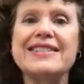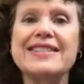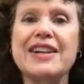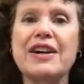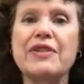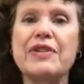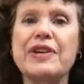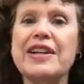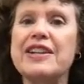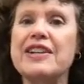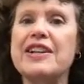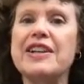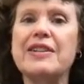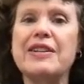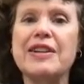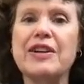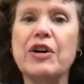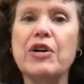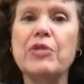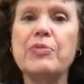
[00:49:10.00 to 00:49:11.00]
So
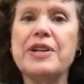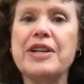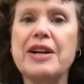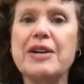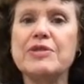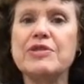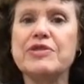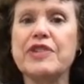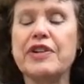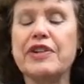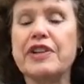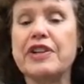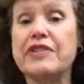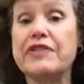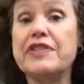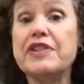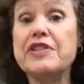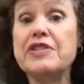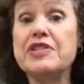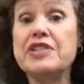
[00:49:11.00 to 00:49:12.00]
it all becomes very
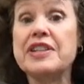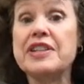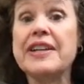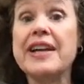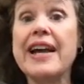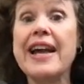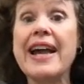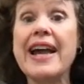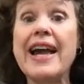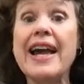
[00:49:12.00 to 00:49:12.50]
confusing.